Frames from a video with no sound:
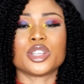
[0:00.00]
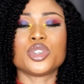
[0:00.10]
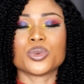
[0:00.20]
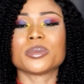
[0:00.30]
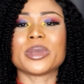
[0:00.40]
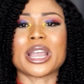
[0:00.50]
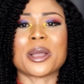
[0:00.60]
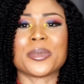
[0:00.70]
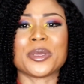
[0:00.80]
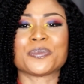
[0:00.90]
you will be
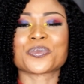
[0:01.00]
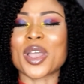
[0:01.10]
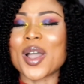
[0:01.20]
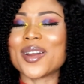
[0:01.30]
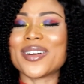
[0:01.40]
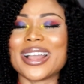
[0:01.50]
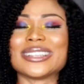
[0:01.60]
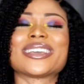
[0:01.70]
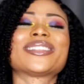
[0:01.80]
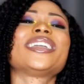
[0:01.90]
happy. All right,
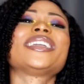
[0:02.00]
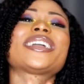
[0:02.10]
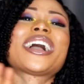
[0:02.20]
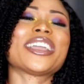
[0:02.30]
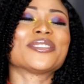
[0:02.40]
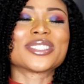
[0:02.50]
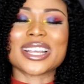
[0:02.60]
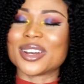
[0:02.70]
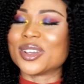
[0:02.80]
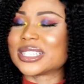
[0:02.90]
I think I have said a
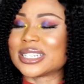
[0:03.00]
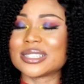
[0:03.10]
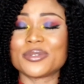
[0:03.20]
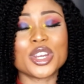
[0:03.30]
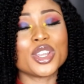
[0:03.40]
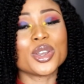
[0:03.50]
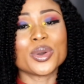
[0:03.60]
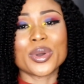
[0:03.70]
lot in this video,